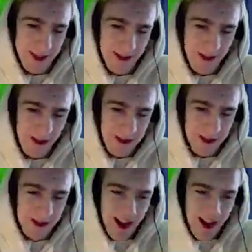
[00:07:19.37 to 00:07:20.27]
know, I'm
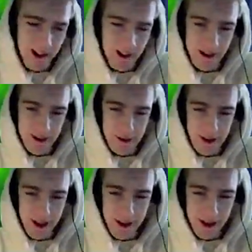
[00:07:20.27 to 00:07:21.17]
not going to hate on it too
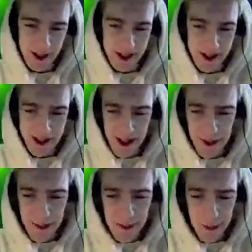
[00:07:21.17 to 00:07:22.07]
much because
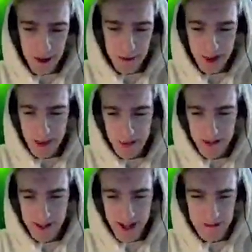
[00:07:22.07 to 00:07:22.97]
people can play
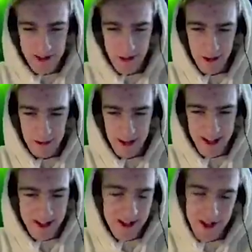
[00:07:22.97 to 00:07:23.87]
whatever games they want to play.
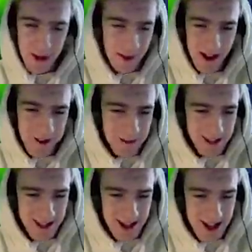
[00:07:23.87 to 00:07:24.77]
It's just not my cup of
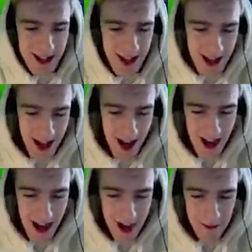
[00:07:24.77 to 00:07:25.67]
tea.
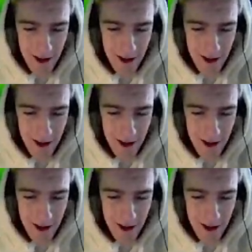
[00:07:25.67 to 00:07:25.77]
Um,